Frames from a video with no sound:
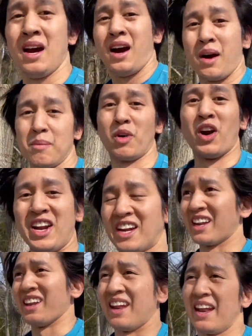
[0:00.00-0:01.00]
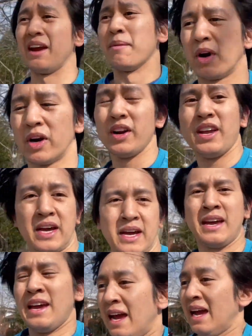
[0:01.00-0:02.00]
I'm running in the neighborhood
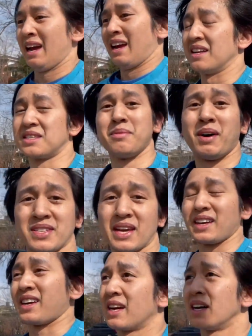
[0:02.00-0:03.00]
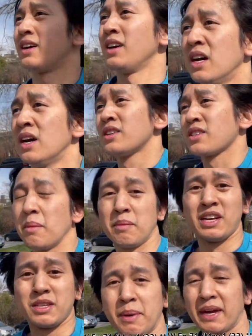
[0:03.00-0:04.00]
and it smells like
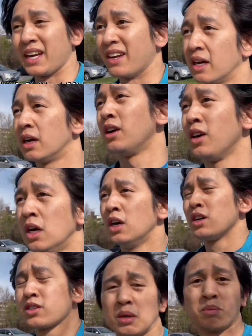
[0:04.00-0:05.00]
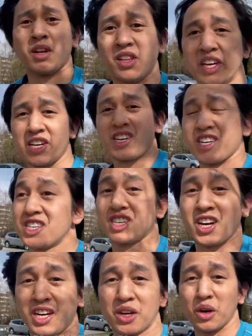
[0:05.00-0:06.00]
somebody's making some delicious
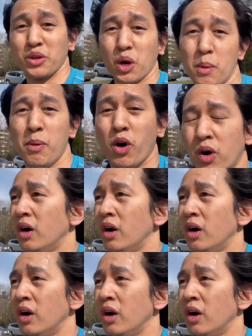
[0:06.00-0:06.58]
chicken adobo.